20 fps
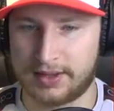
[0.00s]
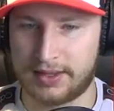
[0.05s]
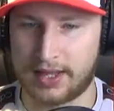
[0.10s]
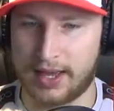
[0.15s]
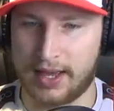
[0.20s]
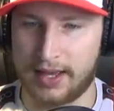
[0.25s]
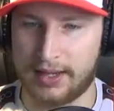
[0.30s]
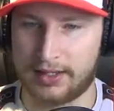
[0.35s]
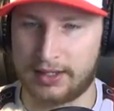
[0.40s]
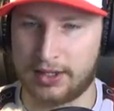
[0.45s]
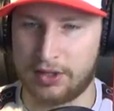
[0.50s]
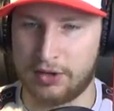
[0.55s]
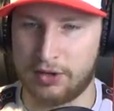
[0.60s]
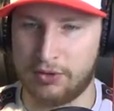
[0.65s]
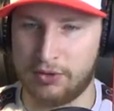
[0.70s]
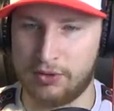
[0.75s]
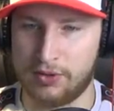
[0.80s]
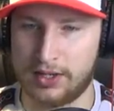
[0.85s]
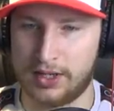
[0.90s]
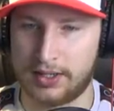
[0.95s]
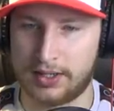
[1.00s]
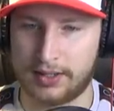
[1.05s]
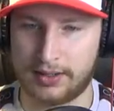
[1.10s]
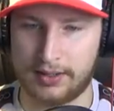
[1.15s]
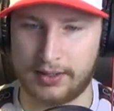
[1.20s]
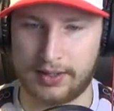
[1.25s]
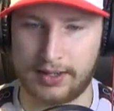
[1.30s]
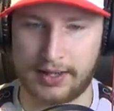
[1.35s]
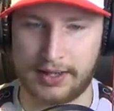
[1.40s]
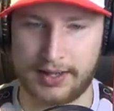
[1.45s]
Thank you.
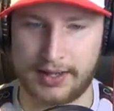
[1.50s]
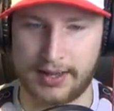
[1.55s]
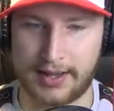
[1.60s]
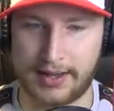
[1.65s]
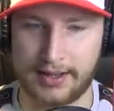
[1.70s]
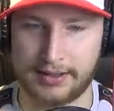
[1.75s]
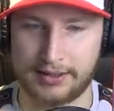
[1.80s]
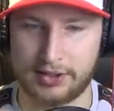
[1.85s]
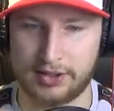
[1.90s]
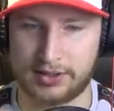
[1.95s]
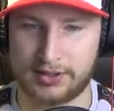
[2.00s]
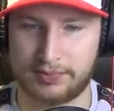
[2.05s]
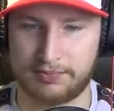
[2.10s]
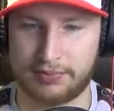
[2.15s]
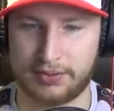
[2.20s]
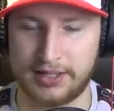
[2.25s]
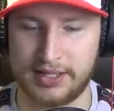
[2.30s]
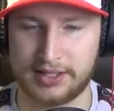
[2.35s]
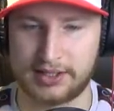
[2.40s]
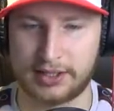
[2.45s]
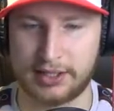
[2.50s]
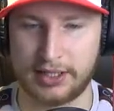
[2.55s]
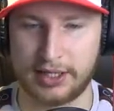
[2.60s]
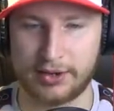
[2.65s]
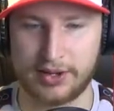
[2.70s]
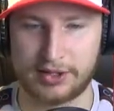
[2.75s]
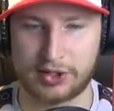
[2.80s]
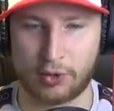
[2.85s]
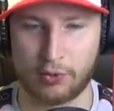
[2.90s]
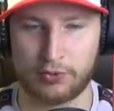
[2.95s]
Uh, yeah, just please
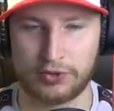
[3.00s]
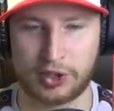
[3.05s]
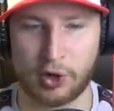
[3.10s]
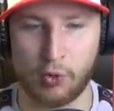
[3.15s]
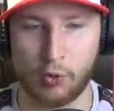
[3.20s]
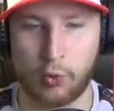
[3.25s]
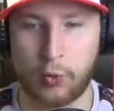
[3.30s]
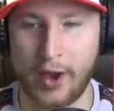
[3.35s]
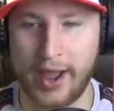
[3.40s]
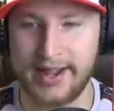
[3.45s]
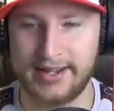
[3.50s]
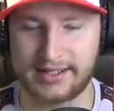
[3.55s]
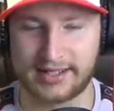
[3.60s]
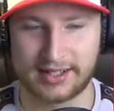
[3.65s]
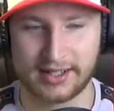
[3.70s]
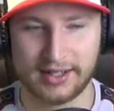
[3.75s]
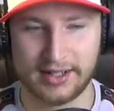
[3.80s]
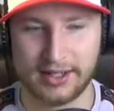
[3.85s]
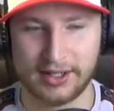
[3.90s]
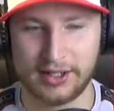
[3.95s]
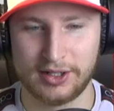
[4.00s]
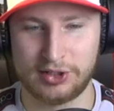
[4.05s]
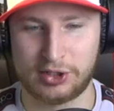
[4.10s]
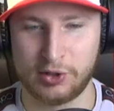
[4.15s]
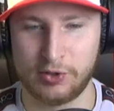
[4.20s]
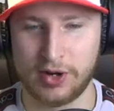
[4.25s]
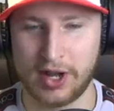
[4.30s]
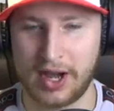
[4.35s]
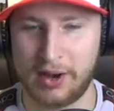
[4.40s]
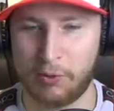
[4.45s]
clear it. Don't, don't wait!
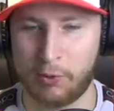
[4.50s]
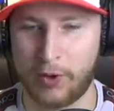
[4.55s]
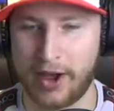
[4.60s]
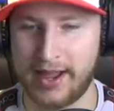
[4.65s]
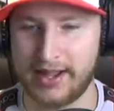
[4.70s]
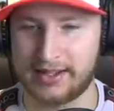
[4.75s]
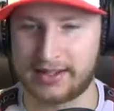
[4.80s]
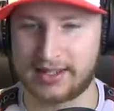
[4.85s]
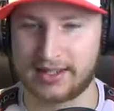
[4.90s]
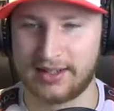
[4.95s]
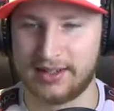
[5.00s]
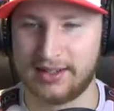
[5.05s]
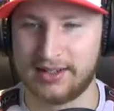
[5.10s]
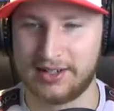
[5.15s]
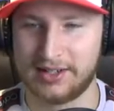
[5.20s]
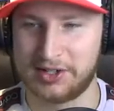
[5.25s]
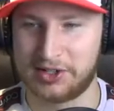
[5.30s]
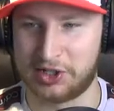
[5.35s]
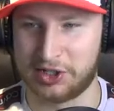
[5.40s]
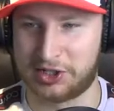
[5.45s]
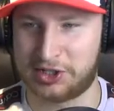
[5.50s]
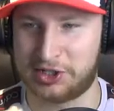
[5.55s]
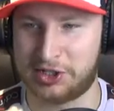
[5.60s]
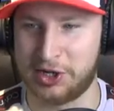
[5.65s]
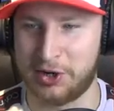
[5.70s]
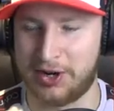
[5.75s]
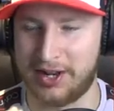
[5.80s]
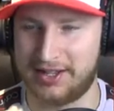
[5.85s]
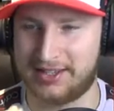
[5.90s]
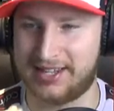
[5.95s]
Do not wait! Just
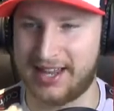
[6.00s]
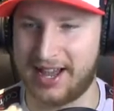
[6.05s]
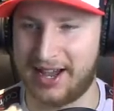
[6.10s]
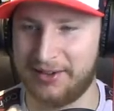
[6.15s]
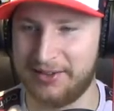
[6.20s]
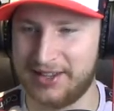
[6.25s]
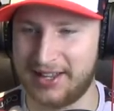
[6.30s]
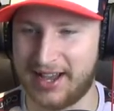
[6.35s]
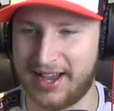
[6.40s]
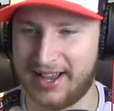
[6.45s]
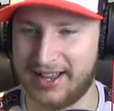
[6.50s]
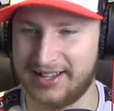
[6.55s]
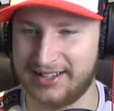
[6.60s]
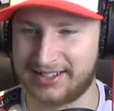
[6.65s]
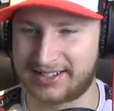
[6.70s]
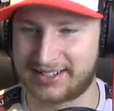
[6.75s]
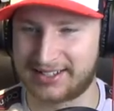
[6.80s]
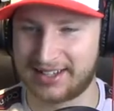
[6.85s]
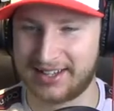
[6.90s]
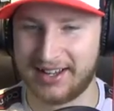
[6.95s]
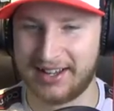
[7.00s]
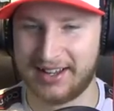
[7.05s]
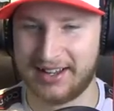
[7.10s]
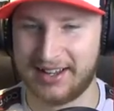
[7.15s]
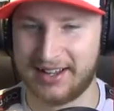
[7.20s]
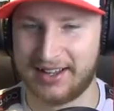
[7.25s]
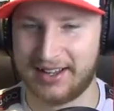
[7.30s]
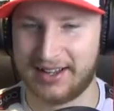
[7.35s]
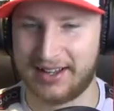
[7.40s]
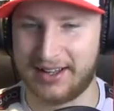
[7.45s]
shoot it down the ice.
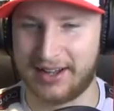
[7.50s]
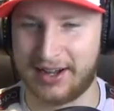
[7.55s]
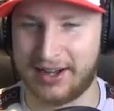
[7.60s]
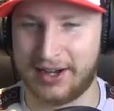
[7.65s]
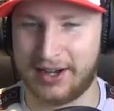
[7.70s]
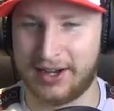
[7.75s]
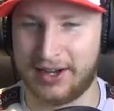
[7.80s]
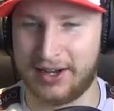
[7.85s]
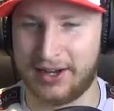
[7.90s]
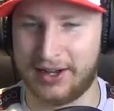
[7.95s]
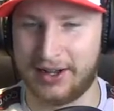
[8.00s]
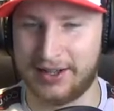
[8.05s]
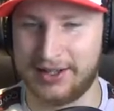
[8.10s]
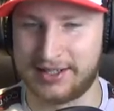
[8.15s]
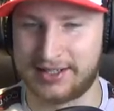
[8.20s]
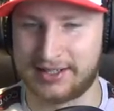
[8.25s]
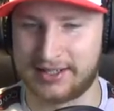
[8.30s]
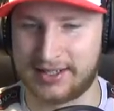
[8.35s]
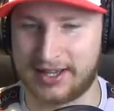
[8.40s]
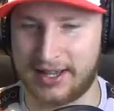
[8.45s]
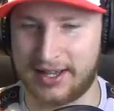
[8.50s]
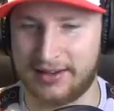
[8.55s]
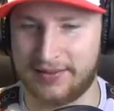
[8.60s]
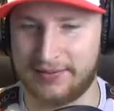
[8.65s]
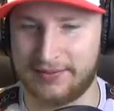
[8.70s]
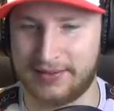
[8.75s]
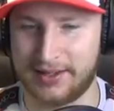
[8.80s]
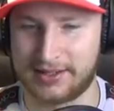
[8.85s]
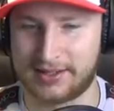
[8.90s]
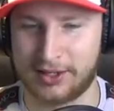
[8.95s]
Oh, this is it.
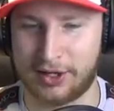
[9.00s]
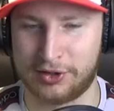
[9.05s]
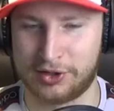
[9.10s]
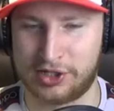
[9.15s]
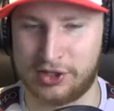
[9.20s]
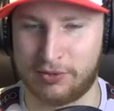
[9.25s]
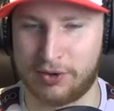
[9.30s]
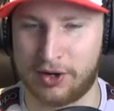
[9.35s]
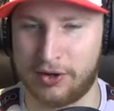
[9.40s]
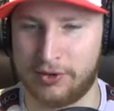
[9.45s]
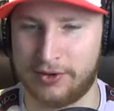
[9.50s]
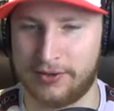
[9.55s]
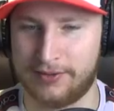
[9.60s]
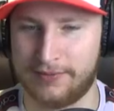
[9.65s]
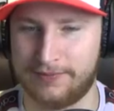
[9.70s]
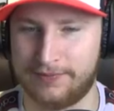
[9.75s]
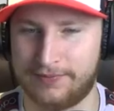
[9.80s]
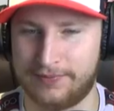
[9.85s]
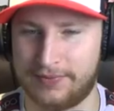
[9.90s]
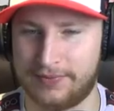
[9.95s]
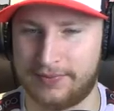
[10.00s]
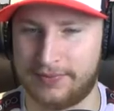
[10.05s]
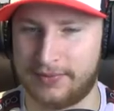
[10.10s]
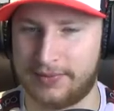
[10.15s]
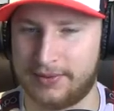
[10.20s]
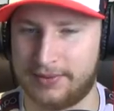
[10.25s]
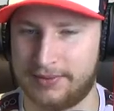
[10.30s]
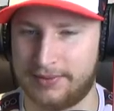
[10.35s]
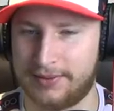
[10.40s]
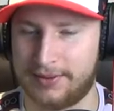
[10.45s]
This is all she wrote.
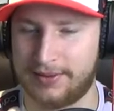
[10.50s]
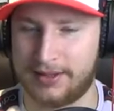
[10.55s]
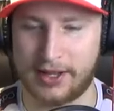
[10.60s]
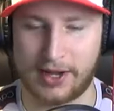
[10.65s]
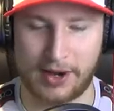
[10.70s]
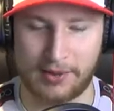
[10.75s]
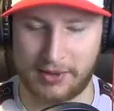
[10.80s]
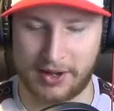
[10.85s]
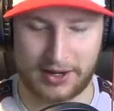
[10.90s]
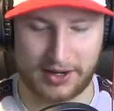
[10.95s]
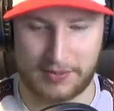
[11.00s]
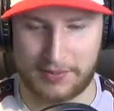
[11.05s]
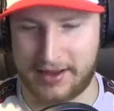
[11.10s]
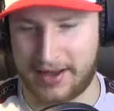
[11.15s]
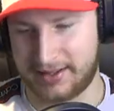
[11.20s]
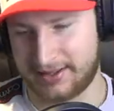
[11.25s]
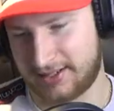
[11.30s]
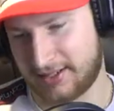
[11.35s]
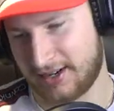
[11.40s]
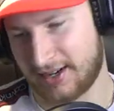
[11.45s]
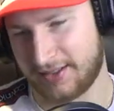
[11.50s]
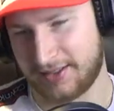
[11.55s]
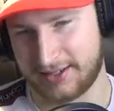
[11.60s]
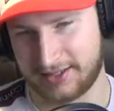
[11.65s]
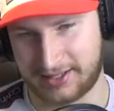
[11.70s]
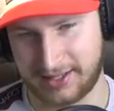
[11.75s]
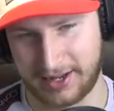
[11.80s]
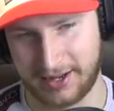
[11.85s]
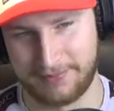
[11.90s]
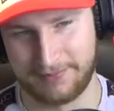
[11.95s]
No, I'm not going to pass it. Not
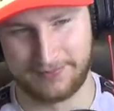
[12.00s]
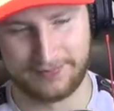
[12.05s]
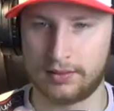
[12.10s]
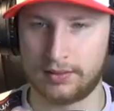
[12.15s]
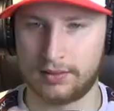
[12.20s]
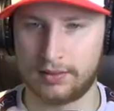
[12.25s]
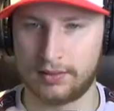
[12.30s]
this time.